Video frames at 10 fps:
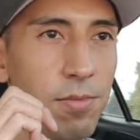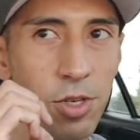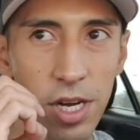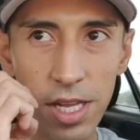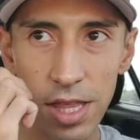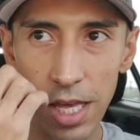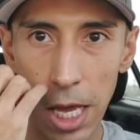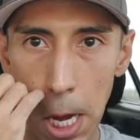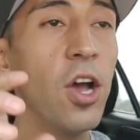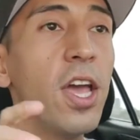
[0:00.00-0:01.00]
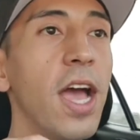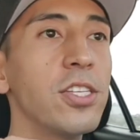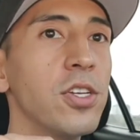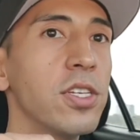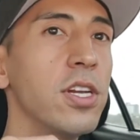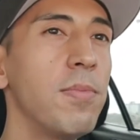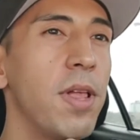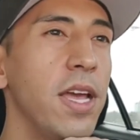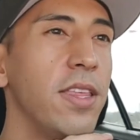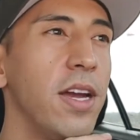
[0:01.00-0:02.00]
I'm trying to think. Oh yeah, so I was gonna
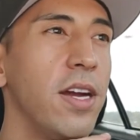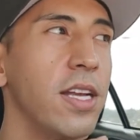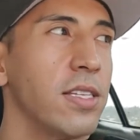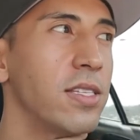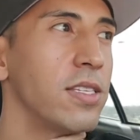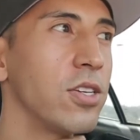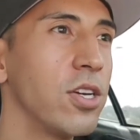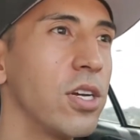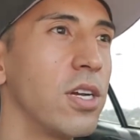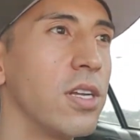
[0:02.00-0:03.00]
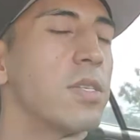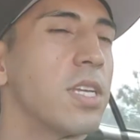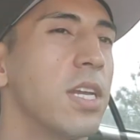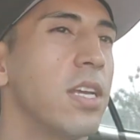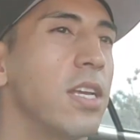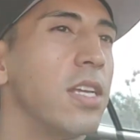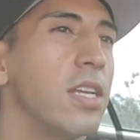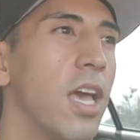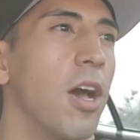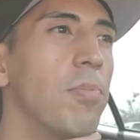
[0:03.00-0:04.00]
apply there I was gonna
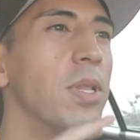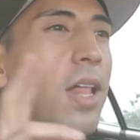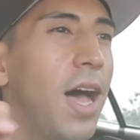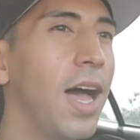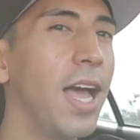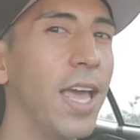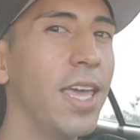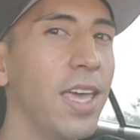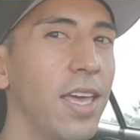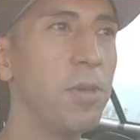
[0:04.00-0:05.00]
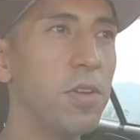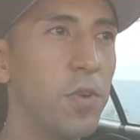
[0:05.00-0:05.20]
apply to be a